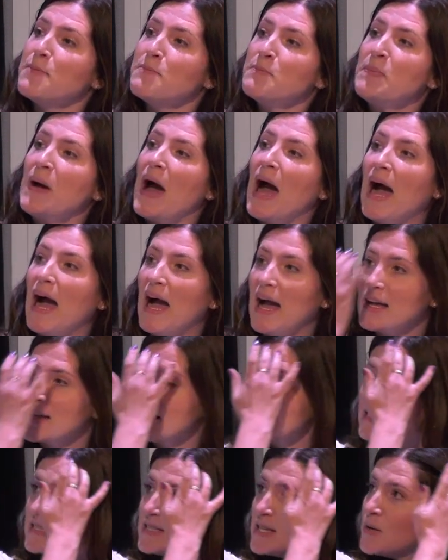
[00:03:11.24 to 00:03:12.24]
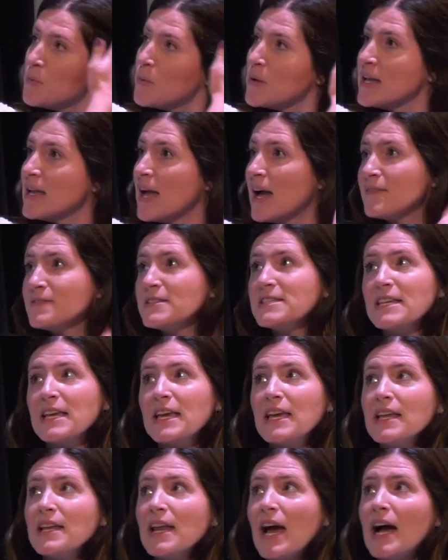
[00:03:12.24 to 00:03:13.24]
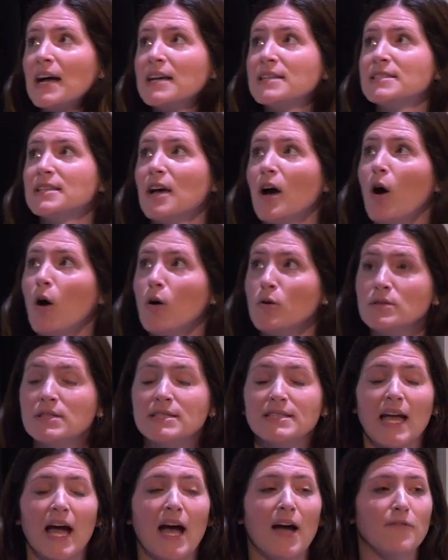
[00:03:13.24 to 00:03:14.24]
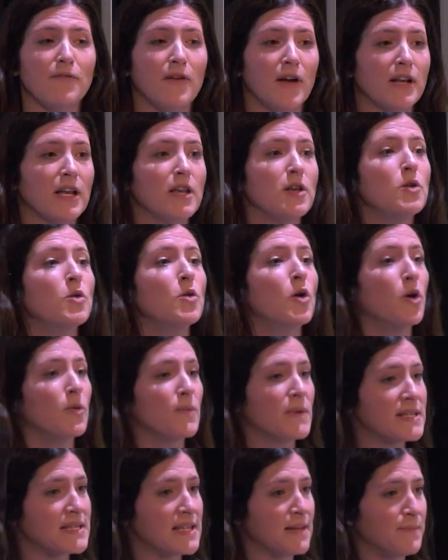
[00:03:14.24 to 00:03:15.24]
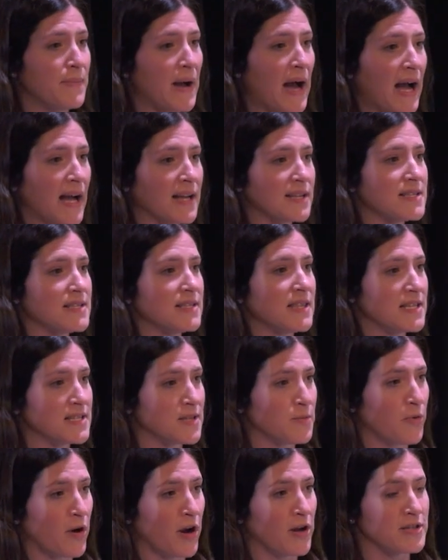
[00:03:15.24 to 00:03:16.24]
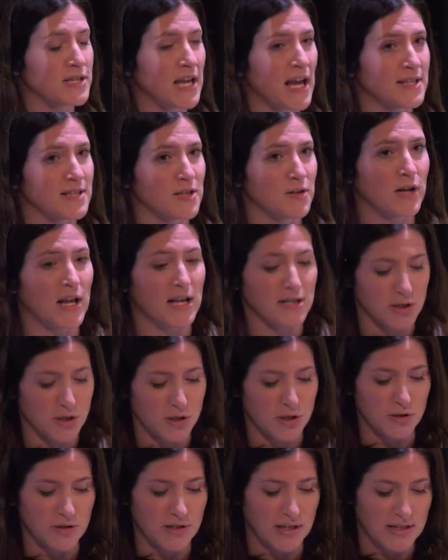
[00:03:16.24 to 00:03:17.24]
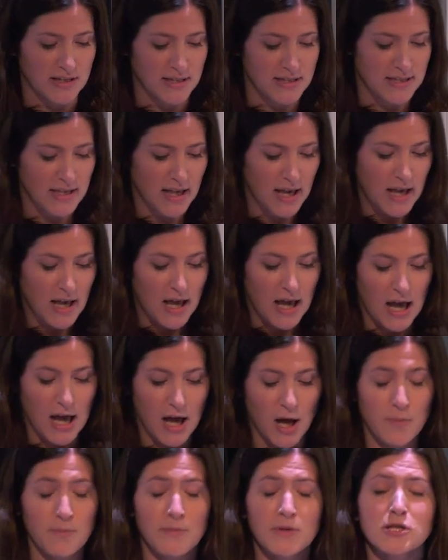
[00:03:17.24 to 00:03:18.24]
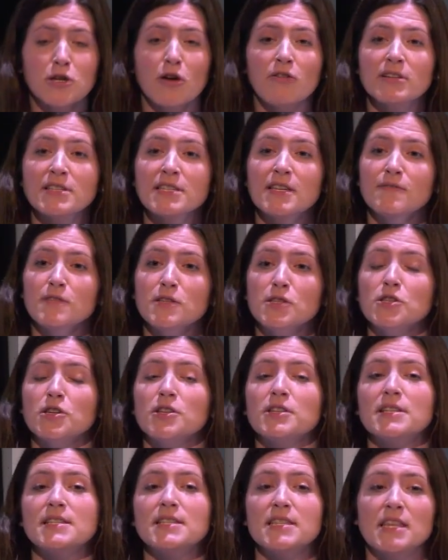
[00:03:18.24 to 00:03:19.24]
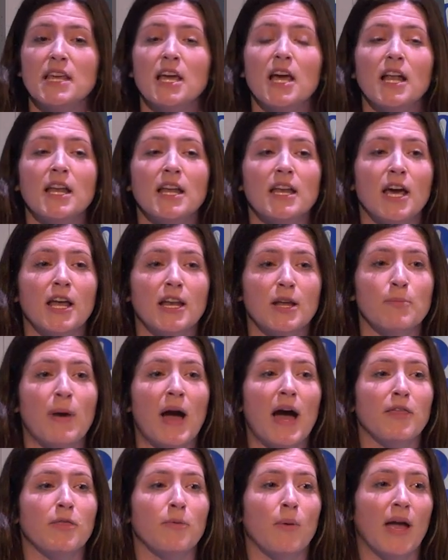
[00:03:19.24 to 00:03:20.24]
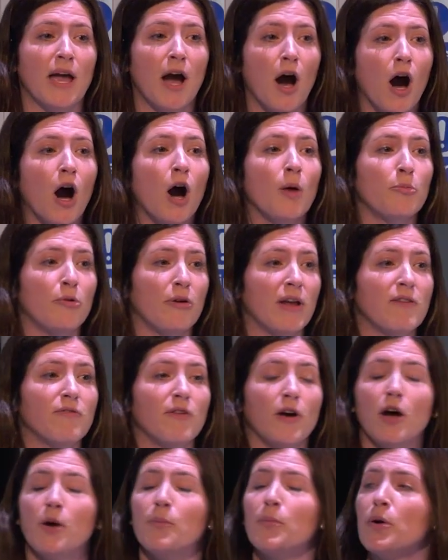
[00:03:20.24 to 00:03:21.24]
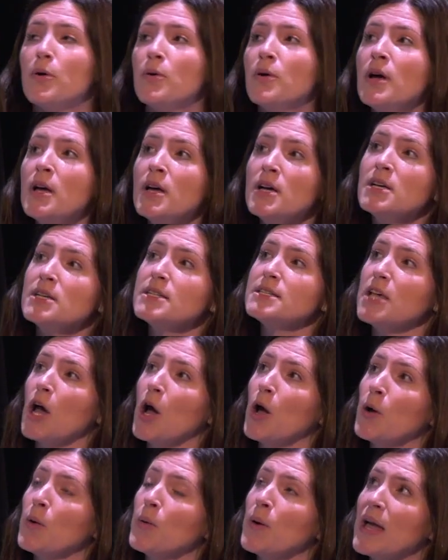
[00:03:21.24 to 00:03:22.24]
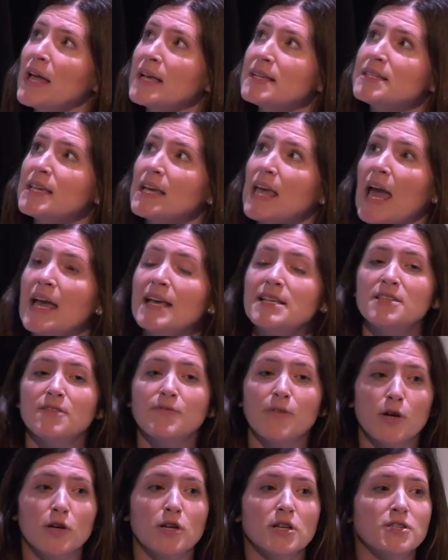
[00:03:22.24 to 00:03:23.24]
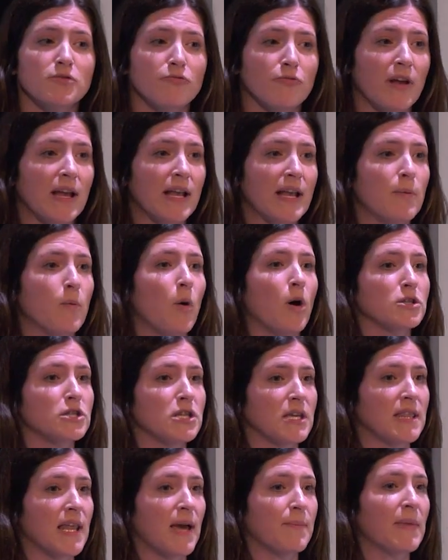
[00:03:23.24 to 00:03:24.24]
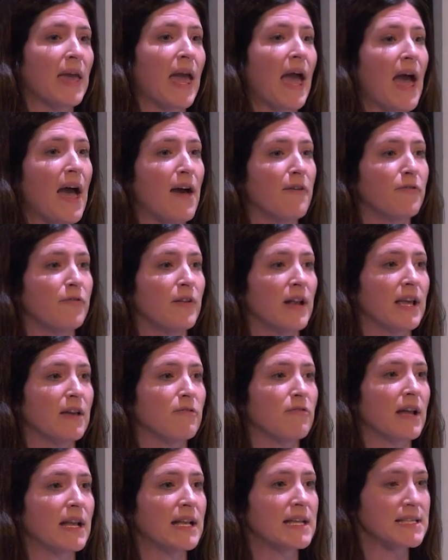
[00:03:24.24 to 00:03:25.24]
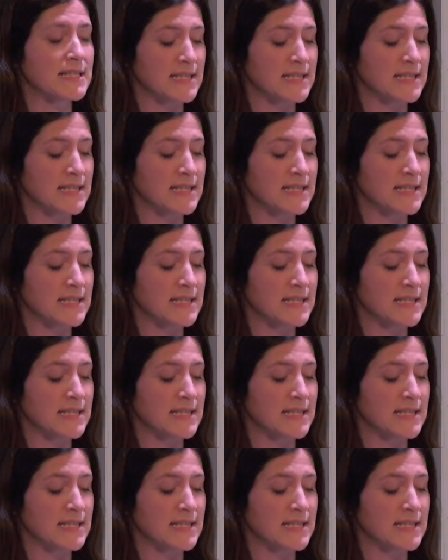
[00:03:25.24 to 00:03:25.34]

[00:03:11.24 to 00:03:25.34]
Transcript: impact, we have seen as a whole staff an enormous impact this approach has on our students. Majority of the students in the early learning pathway are pre-verbal, so it's a case of us really watching them carefully, really